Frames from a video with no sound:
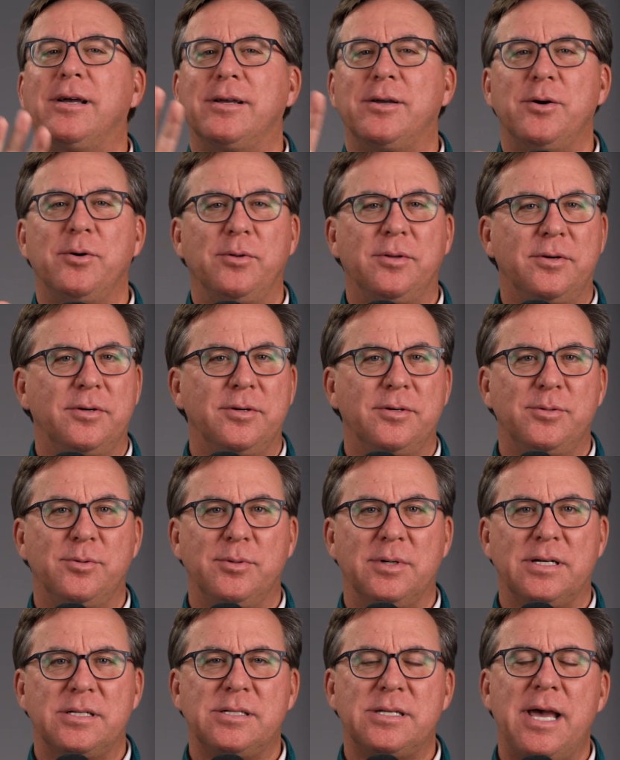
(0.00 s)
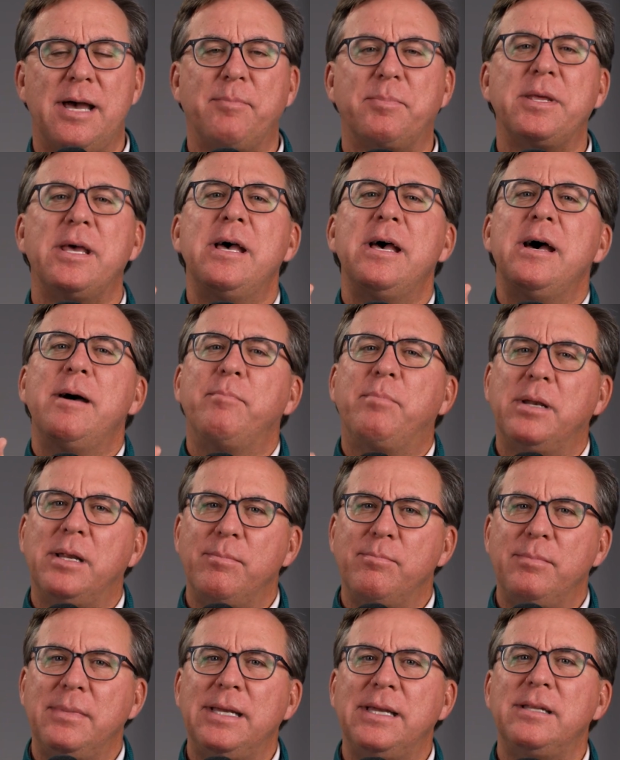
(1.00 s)
ago learned to accept. But it
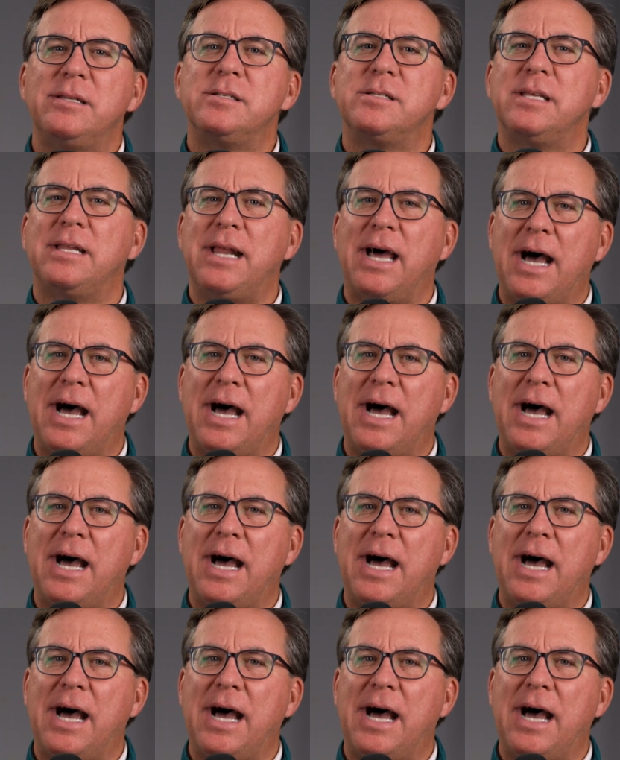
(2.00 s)
means that